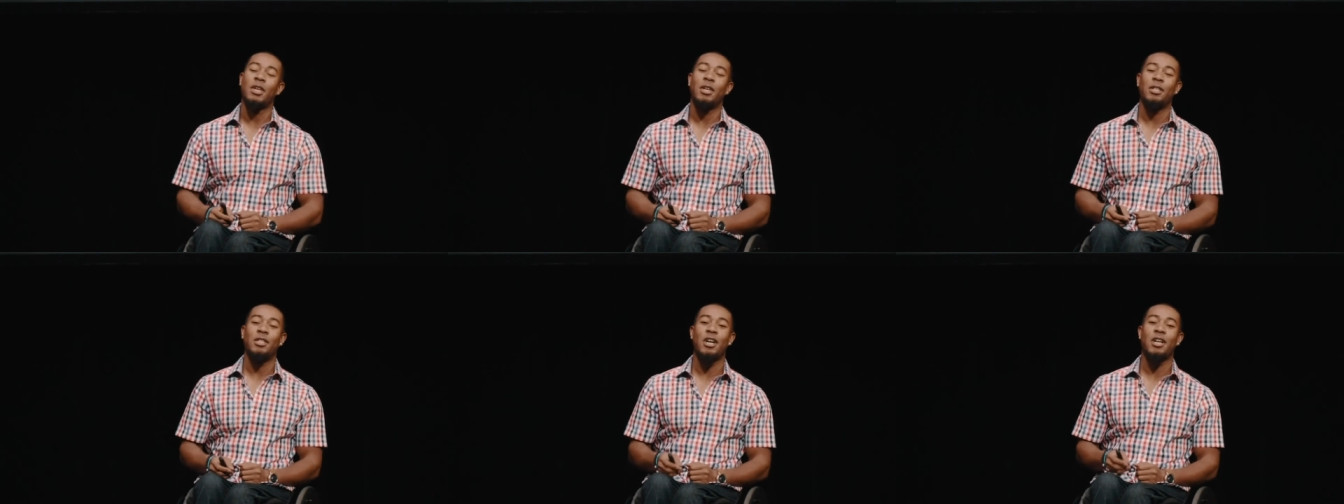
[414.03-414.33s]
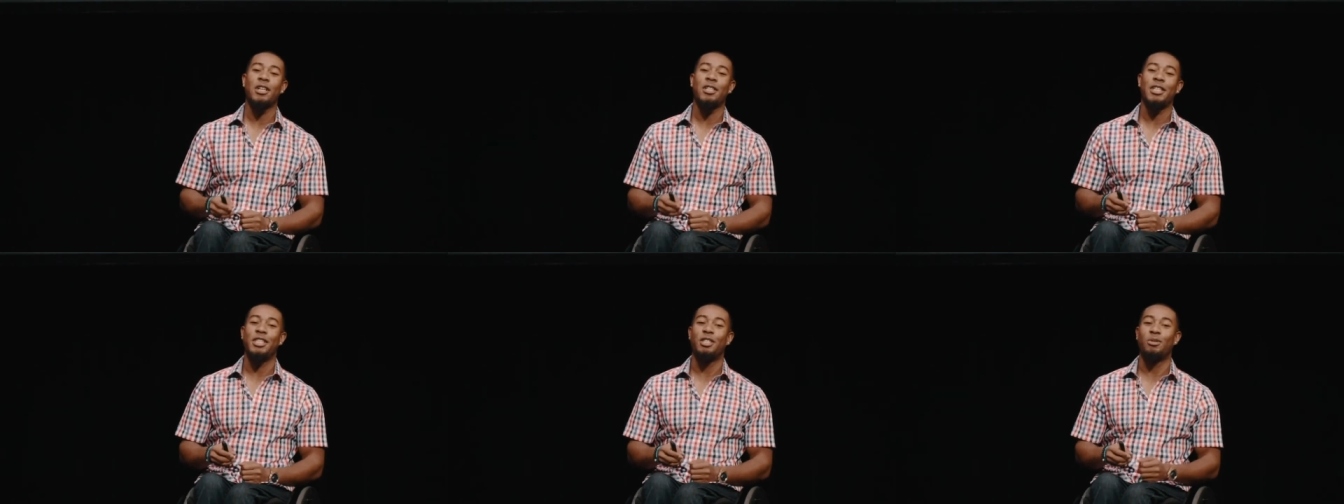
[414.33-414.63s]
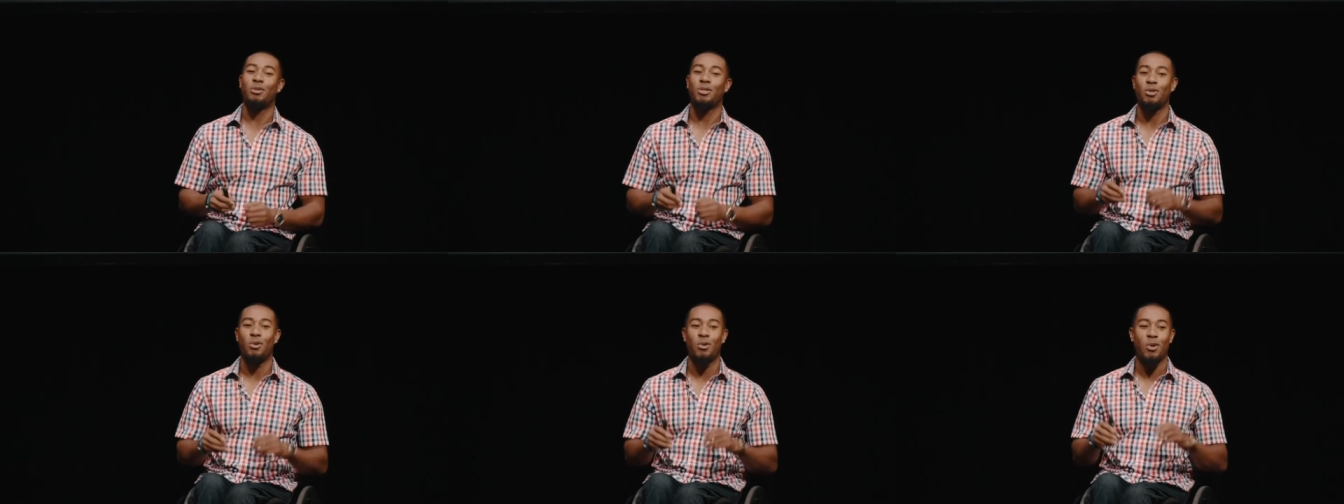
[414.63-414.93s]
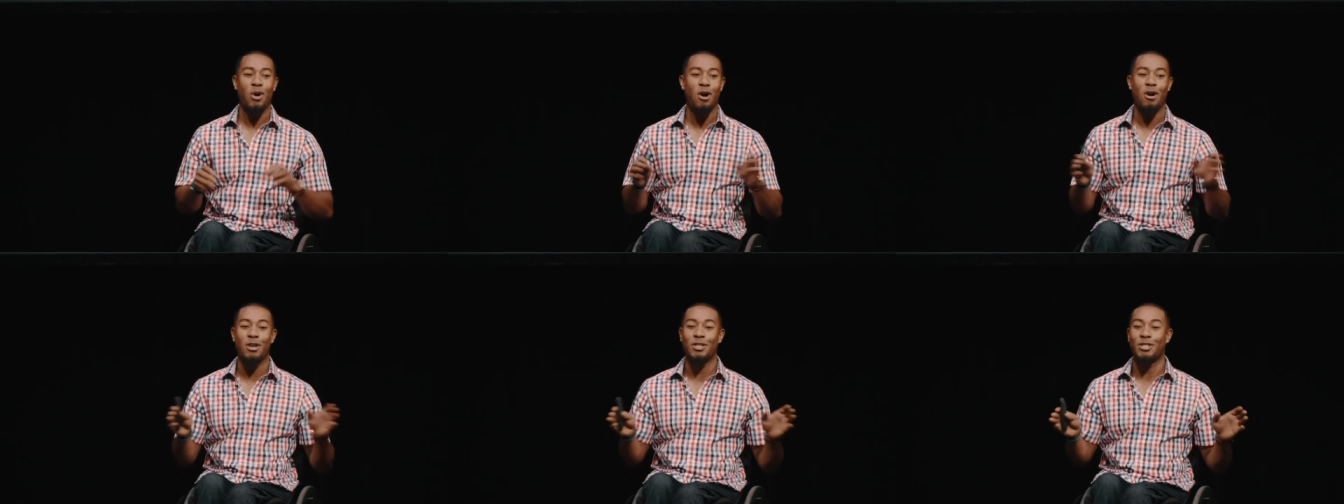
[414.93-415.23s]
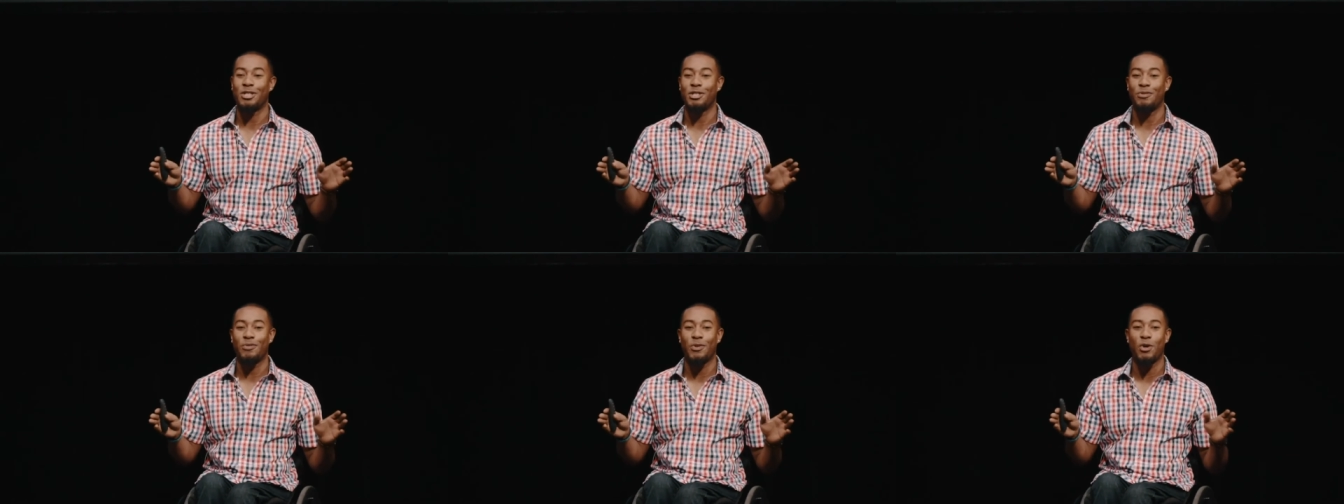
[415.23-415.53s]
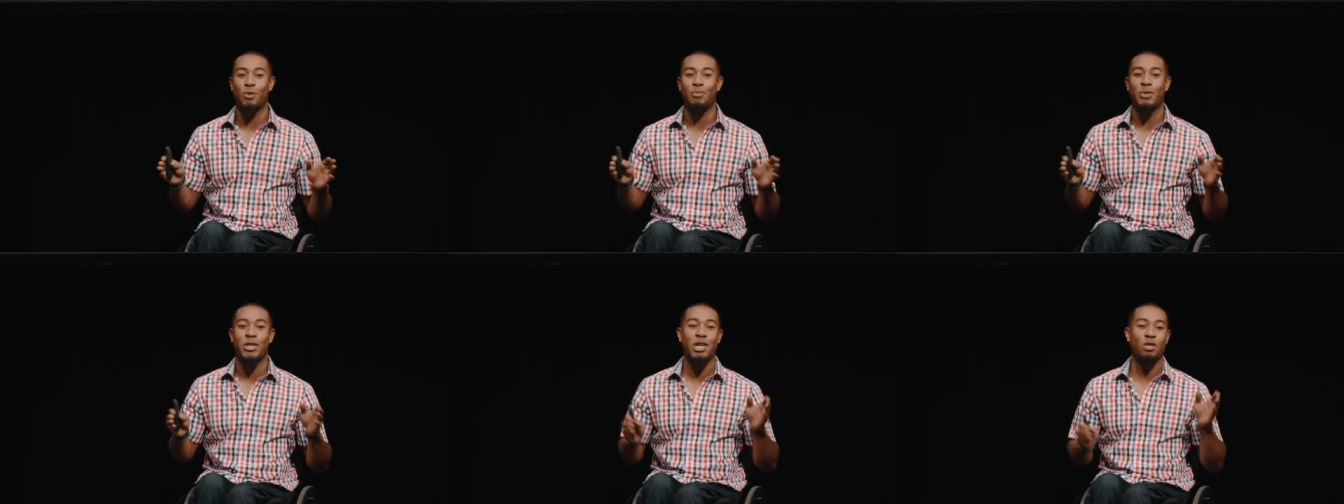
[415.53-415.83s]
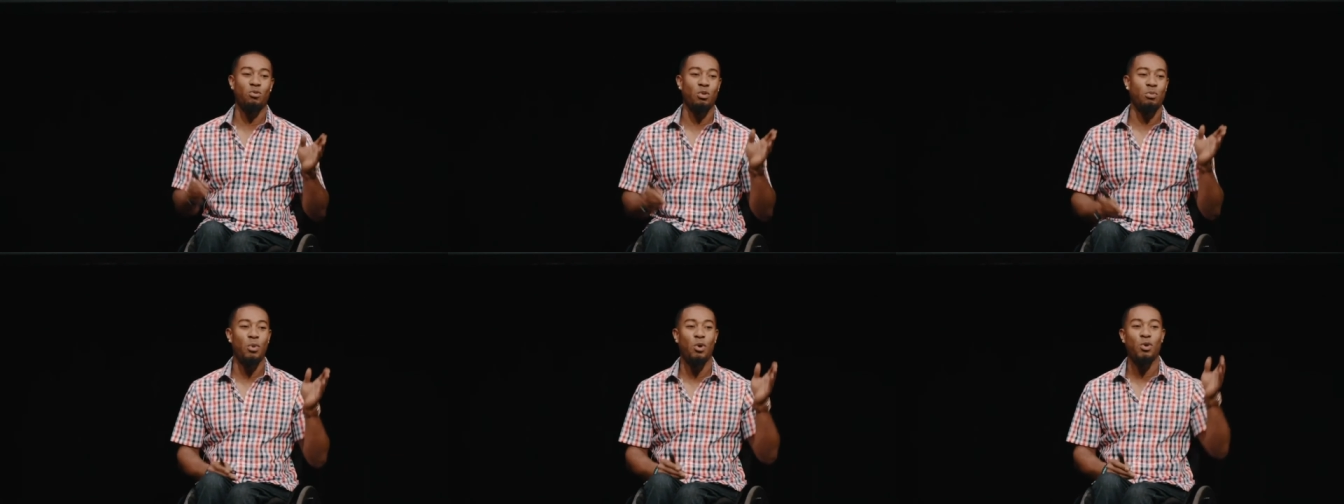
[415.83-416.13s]
Luckily, there was no cars on the road
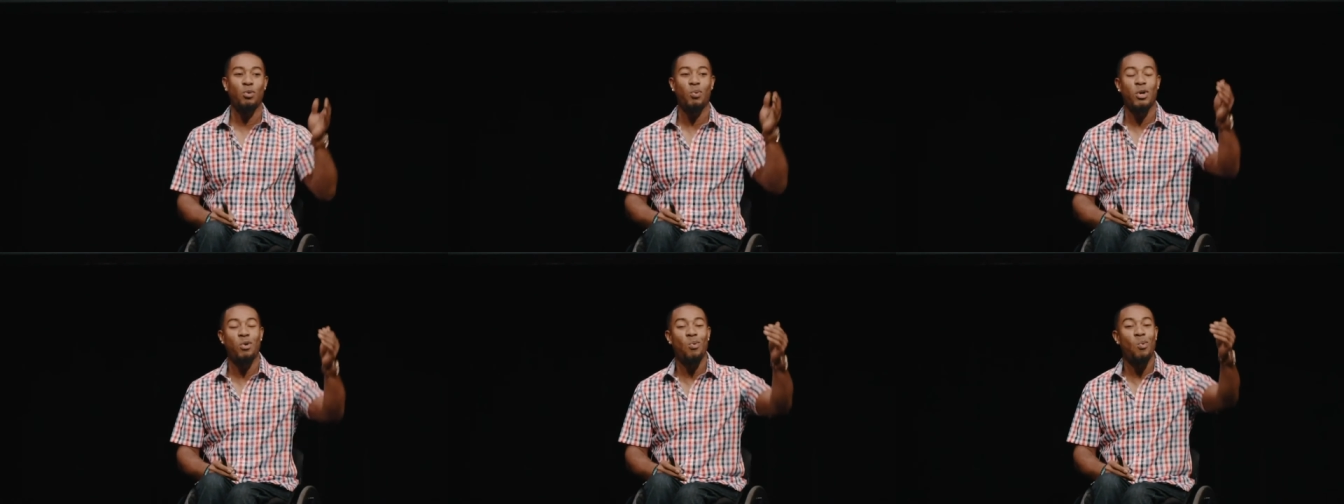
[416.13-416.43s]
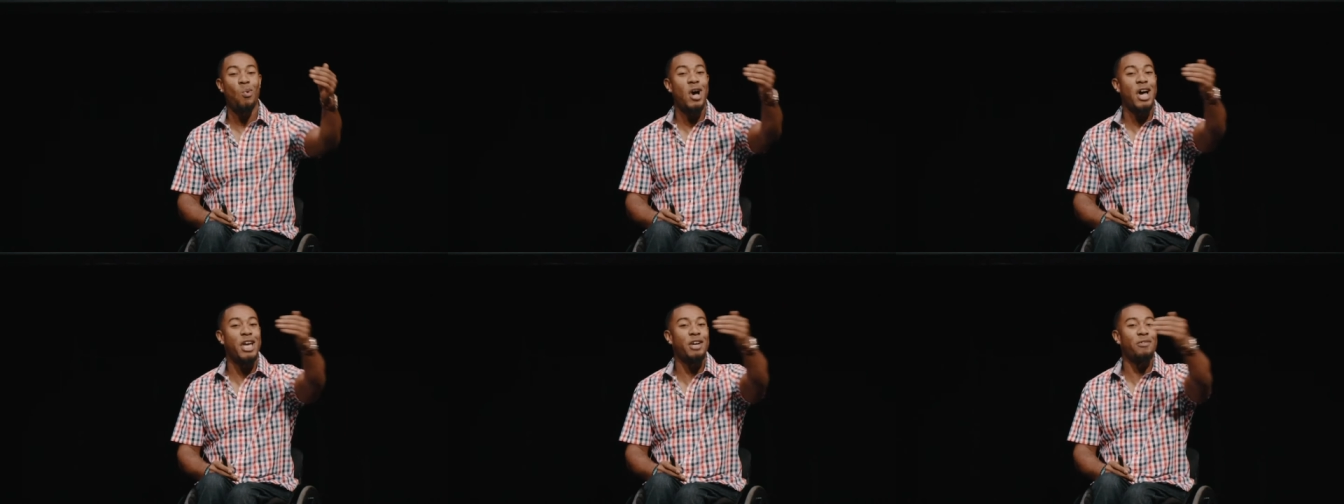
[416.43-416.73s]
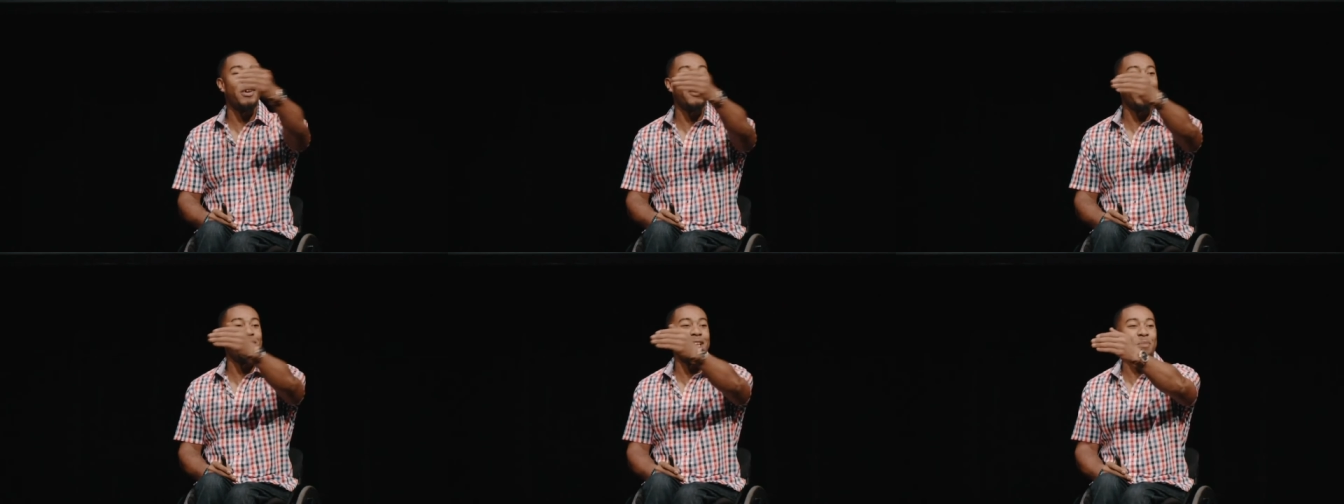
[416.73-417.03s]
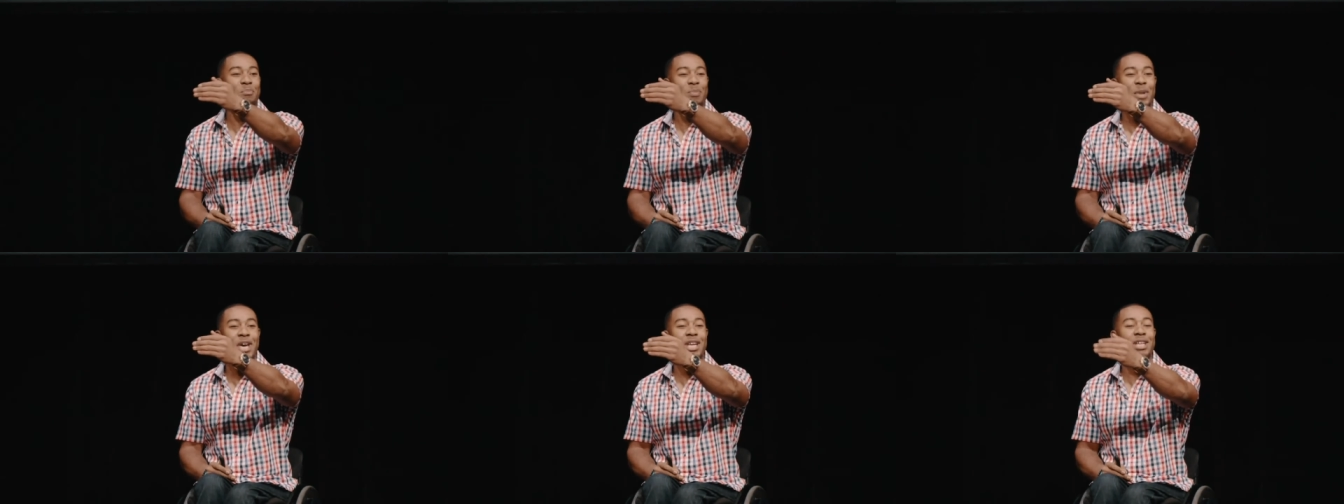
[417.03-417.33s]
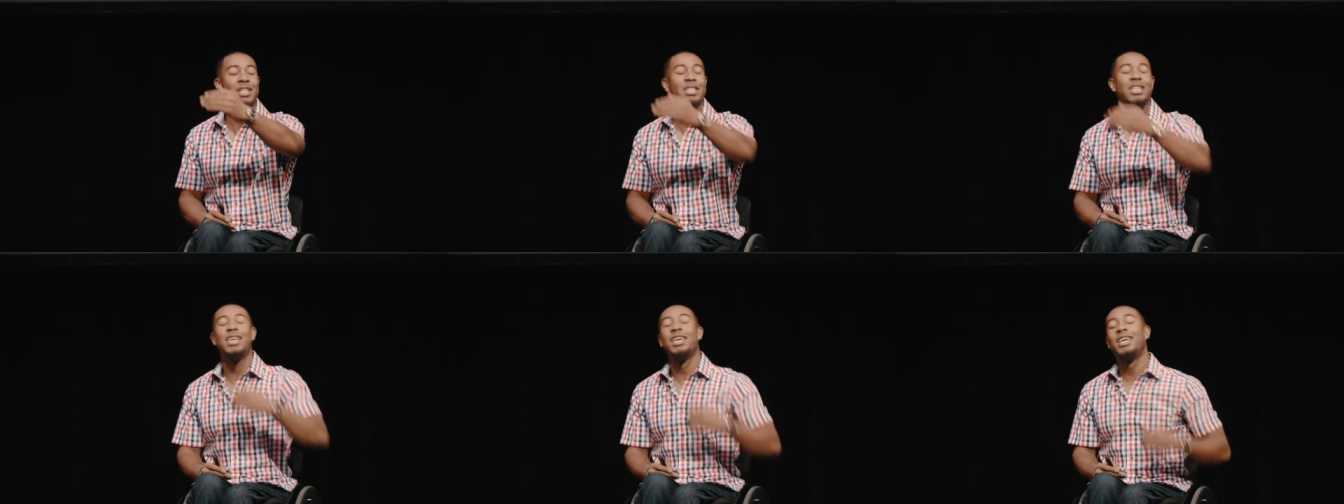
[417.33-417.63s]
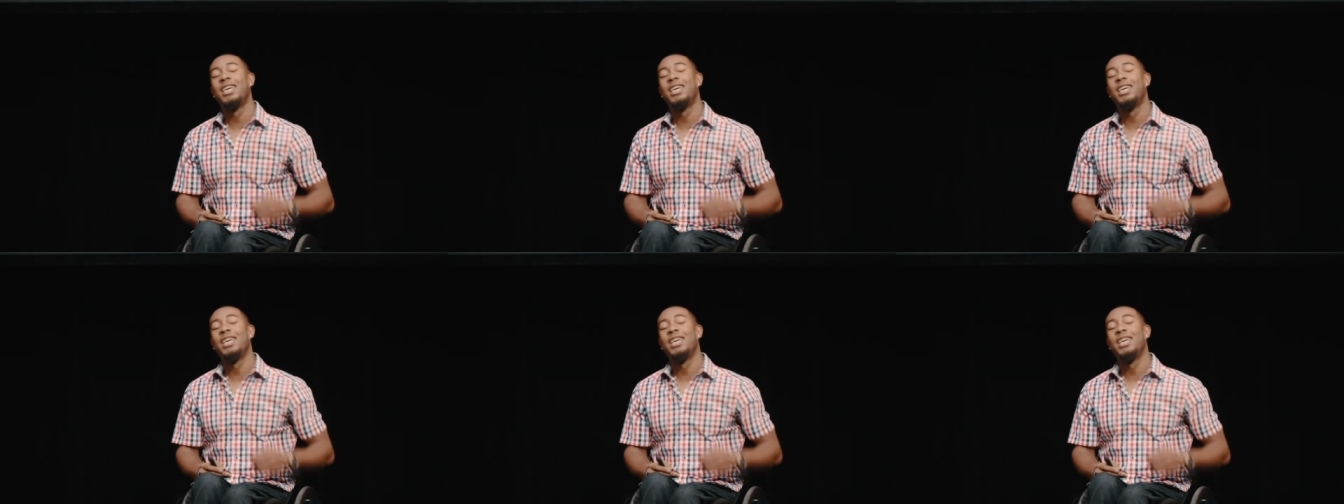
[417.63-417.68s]
because we both went wide around that bend.